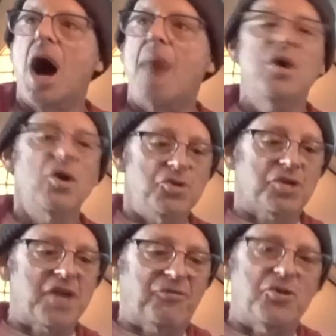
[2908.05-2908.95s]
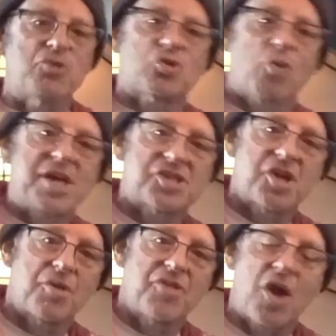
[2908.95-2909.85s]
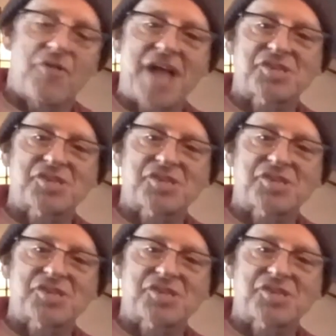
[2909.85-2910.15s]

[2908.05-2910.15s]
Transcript: Um, you get a few tweaks here and there,